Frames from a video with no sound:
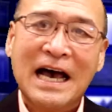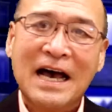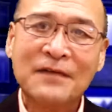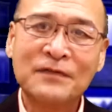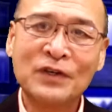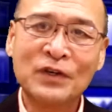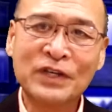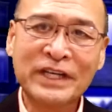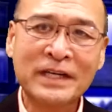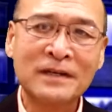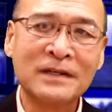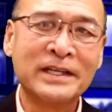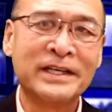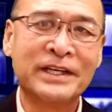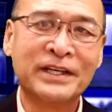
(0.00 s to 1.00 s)
After
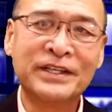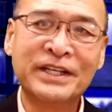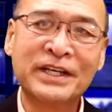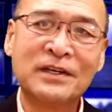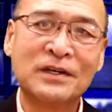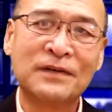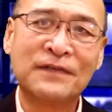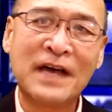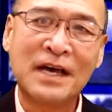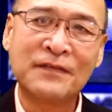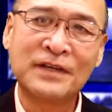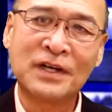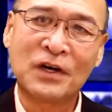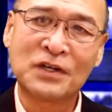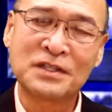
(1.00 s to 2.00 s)
nearly a year of
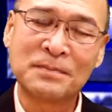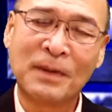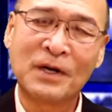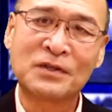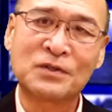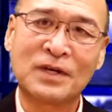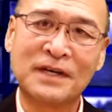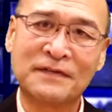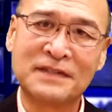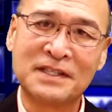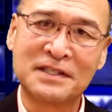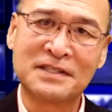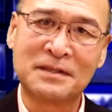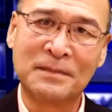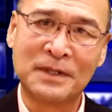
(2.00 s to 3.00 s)
having our SmartDrive
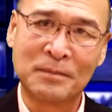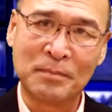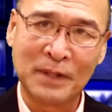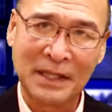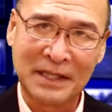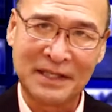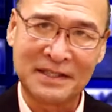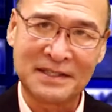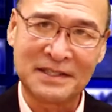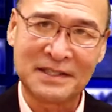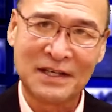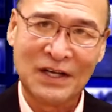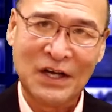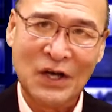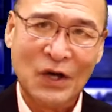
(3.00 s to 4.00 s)
system in place,
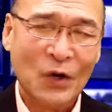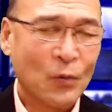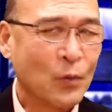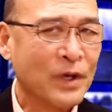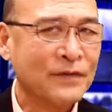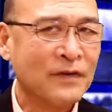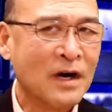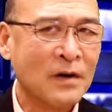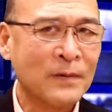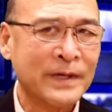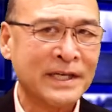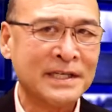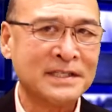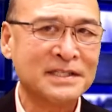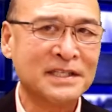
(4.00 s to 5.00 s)
we've
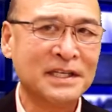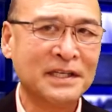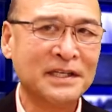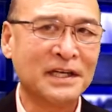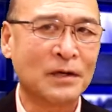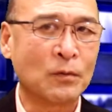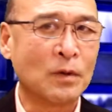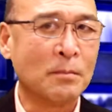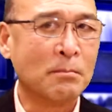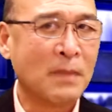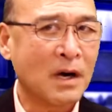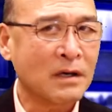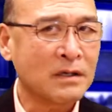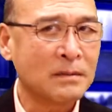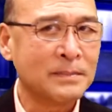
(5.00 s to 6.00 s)
already seen a
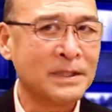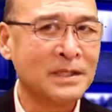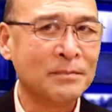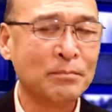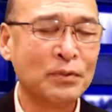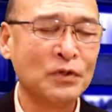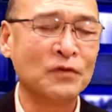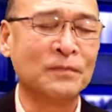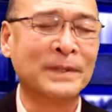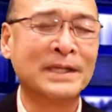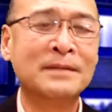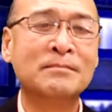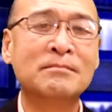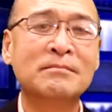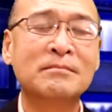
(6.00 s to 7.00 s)
remarkable
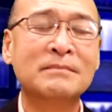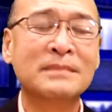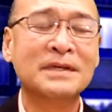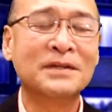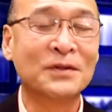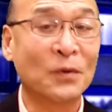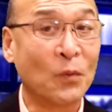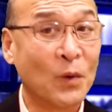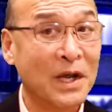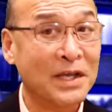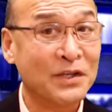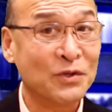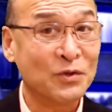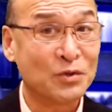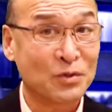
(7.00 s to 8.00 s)
improvement in the way
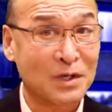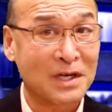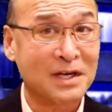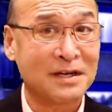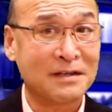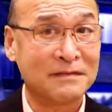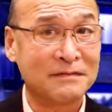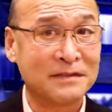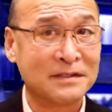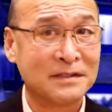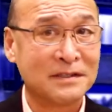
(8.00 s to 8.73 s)
you drive.